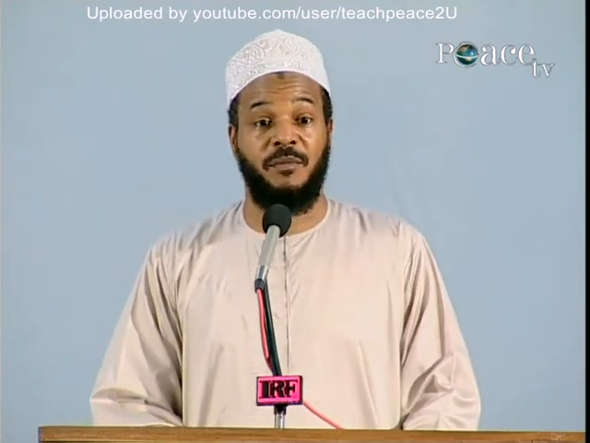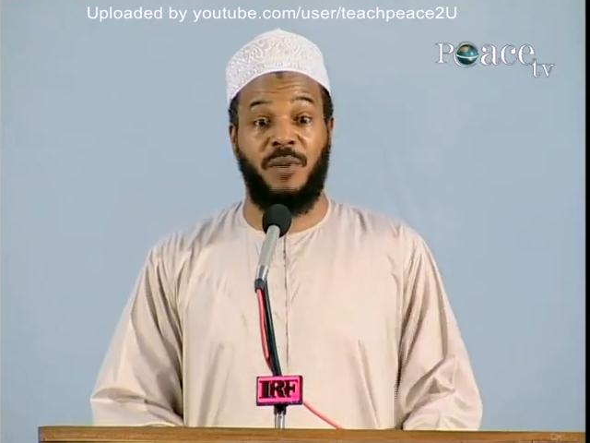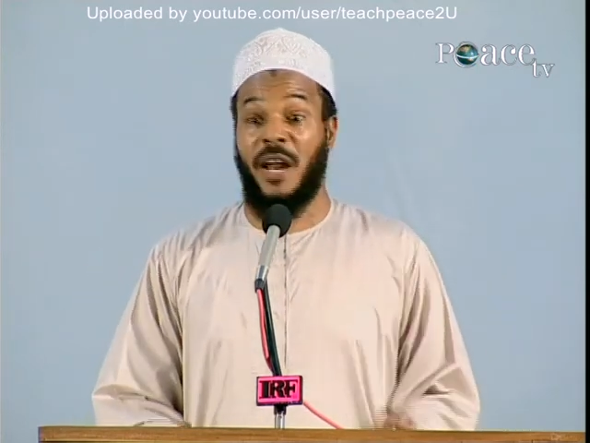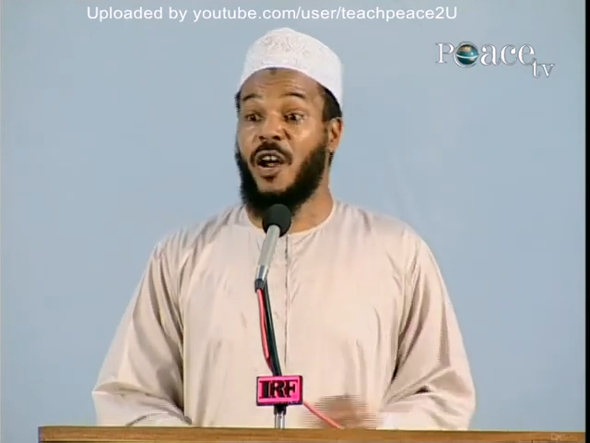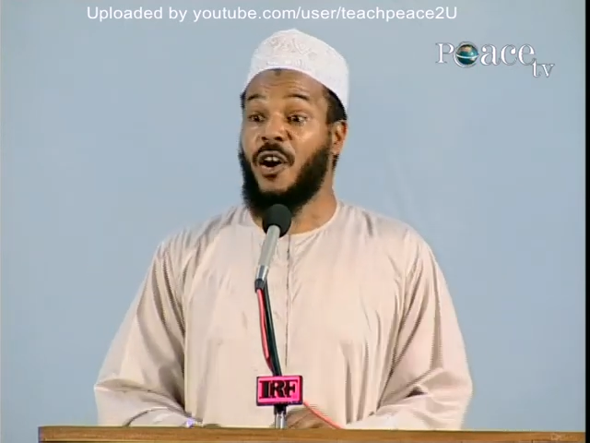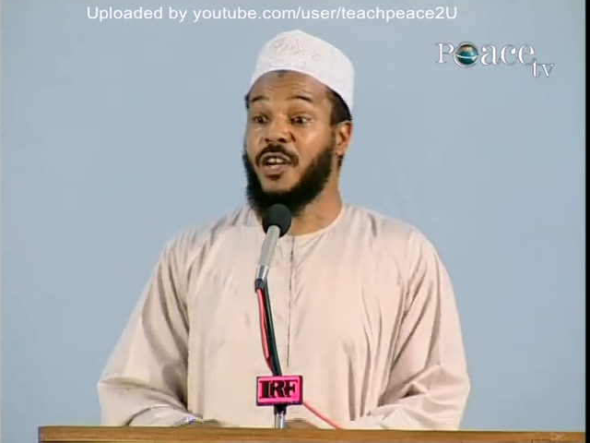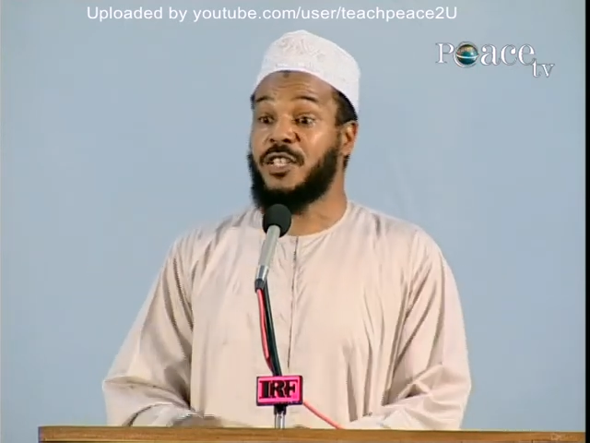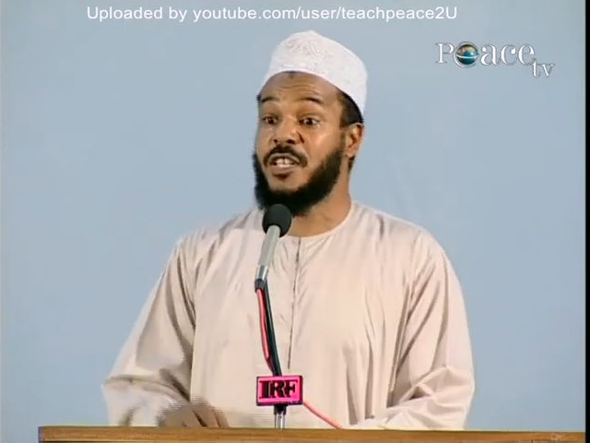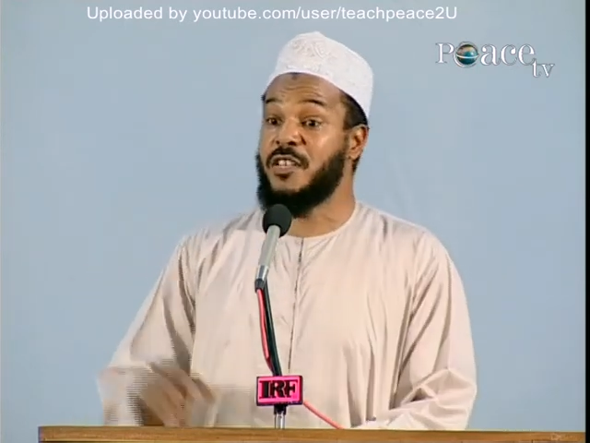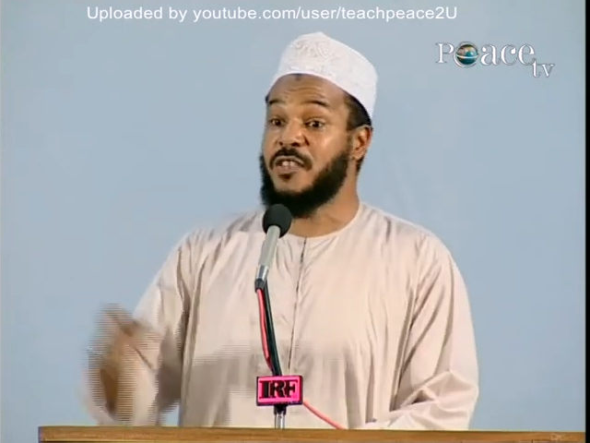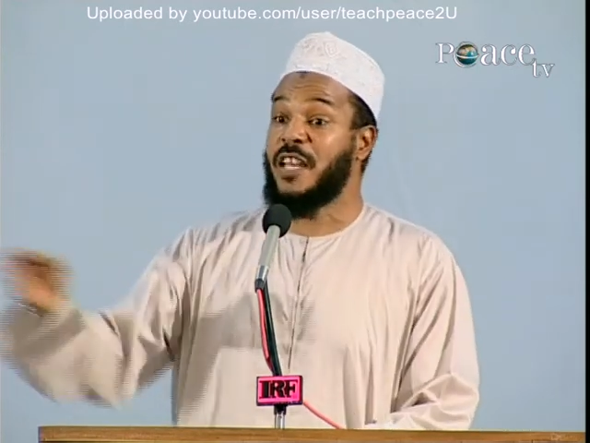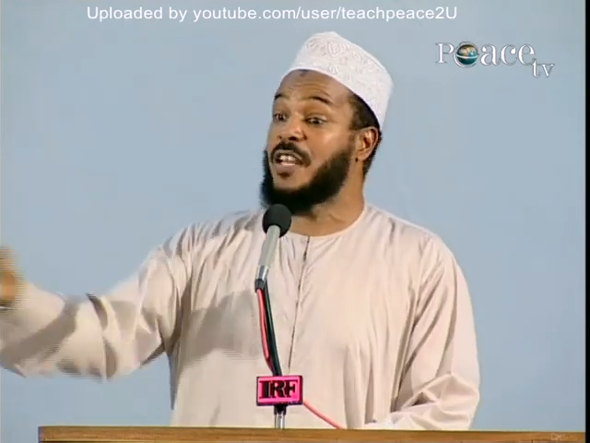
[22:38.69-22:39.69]
Priority
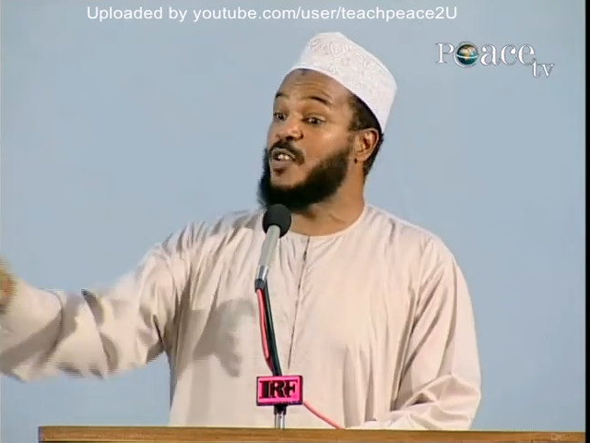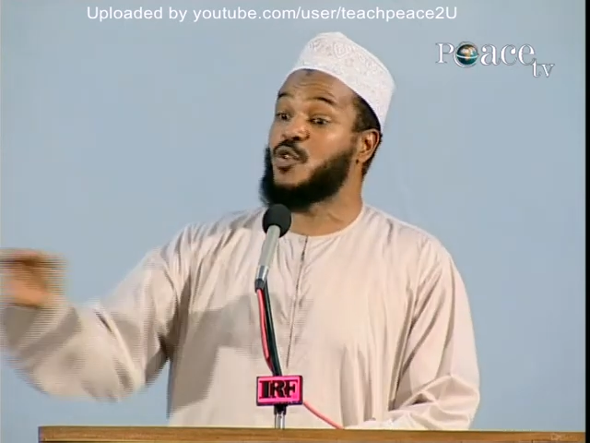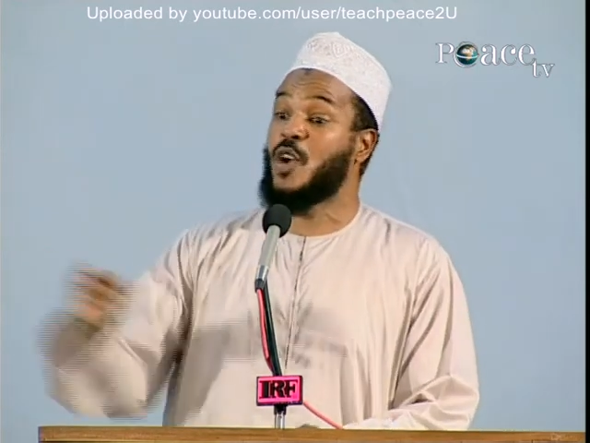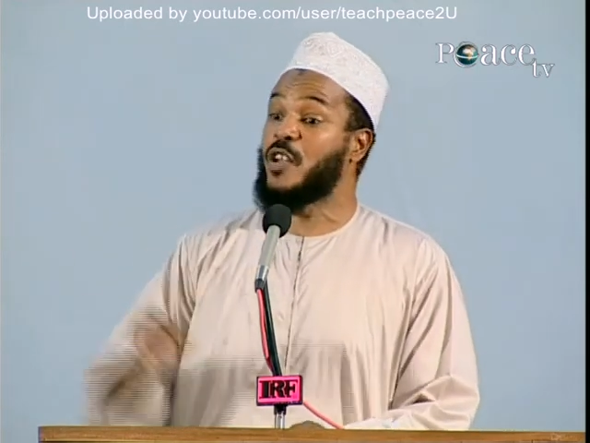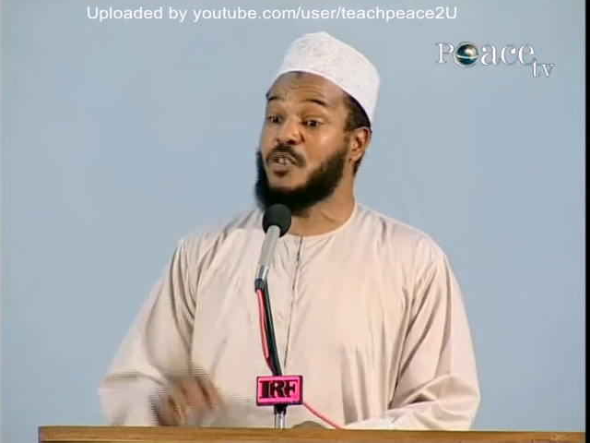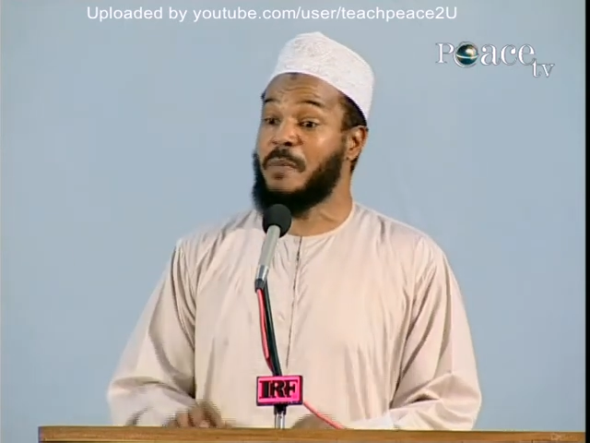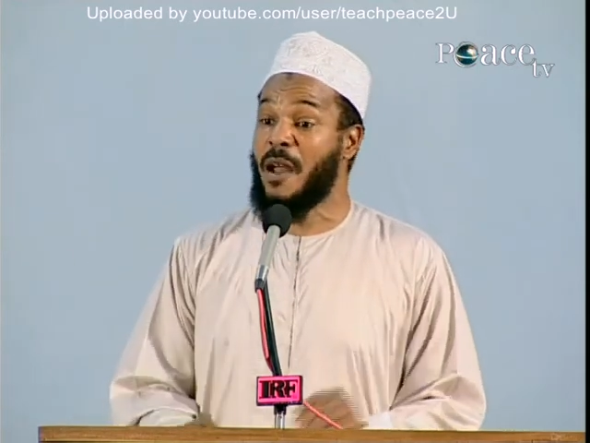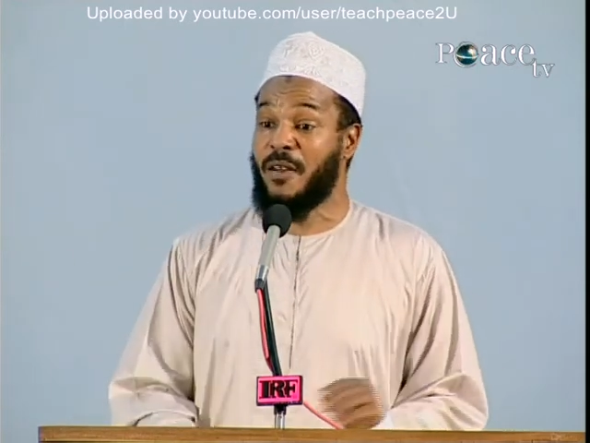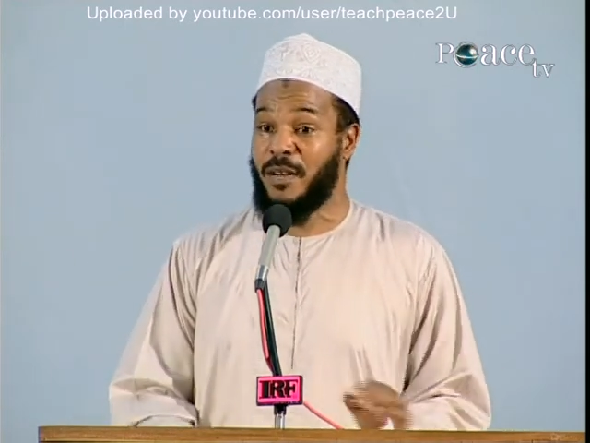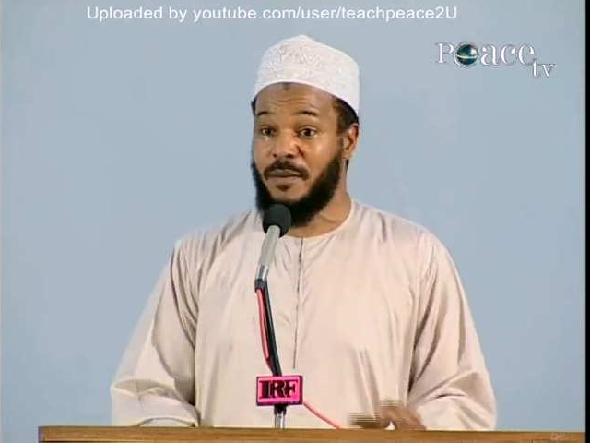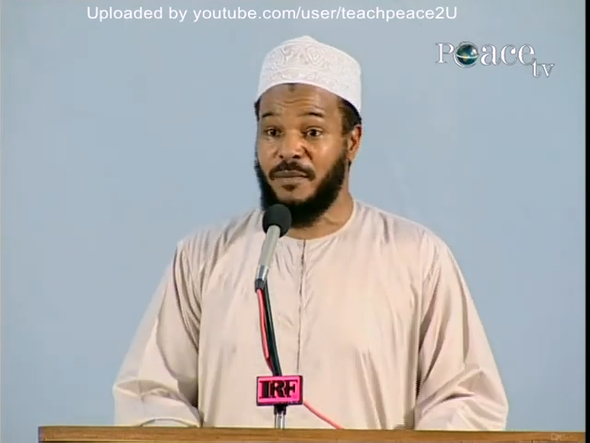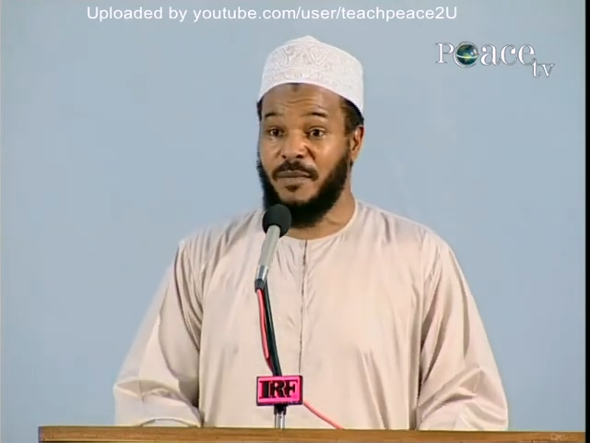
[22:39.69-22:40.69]
is getting his daughter married.